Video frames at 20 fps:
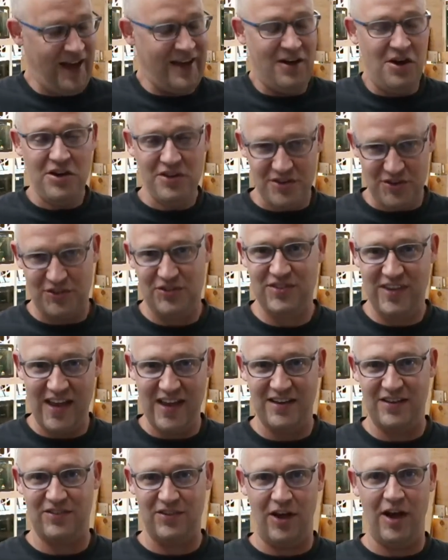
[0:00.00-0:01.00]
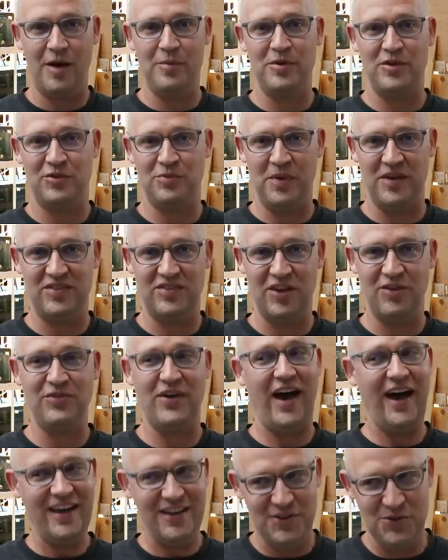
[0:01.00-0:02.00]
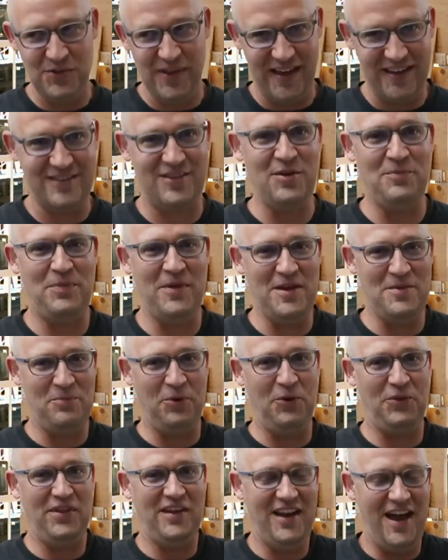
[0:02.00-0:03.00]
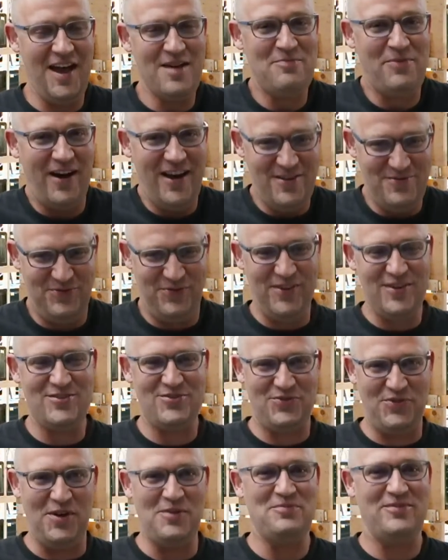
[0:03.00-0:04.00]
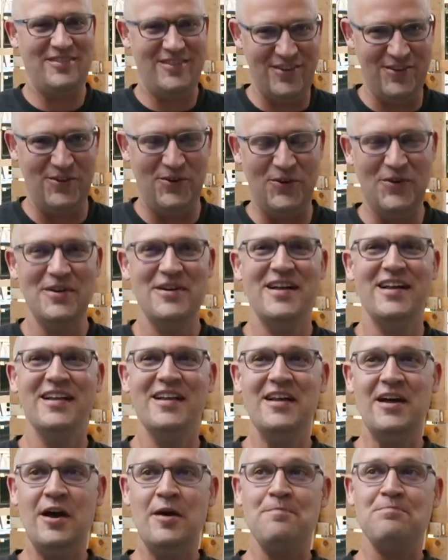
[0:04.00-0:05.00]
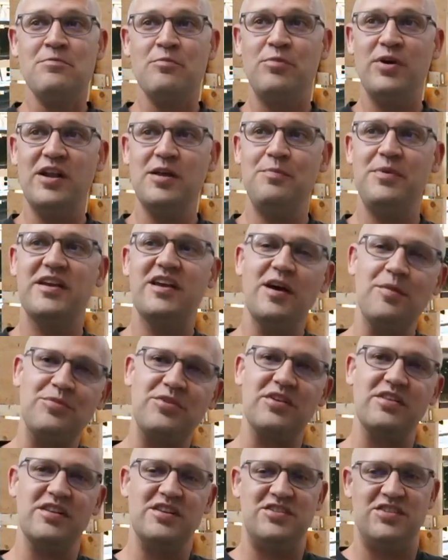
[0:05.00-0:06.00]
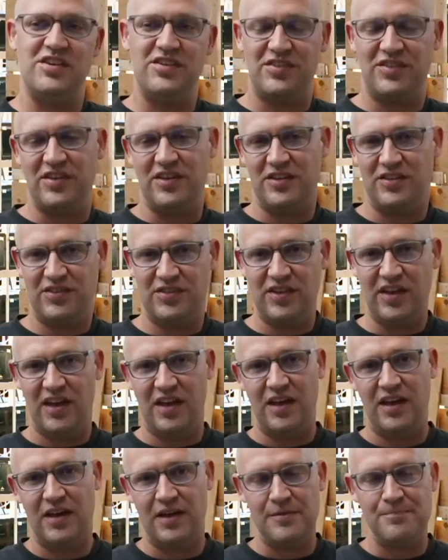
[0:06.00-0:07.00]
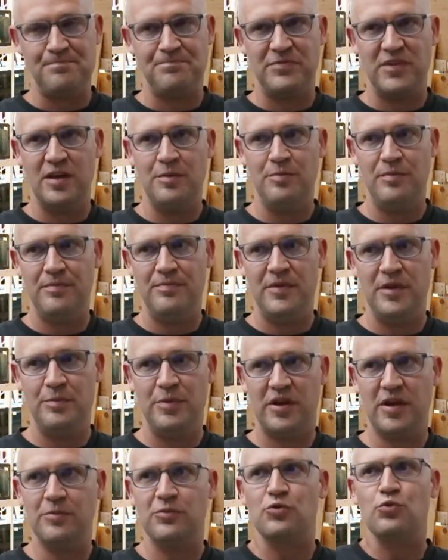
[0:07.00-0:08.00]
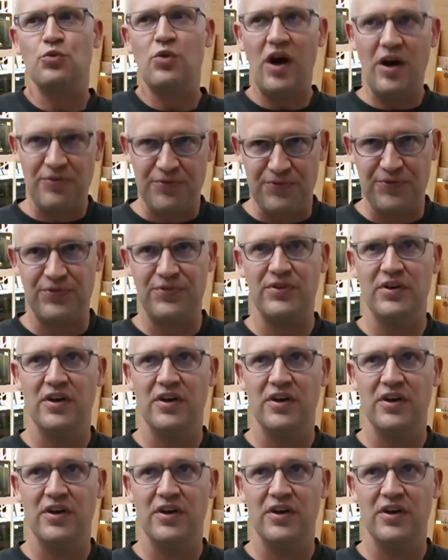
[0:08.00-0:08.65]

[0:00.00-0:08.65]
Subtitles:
understand as a hobbyist myself, I do that to people that I buy fish from too. But it becomes the logistics, it becomes rough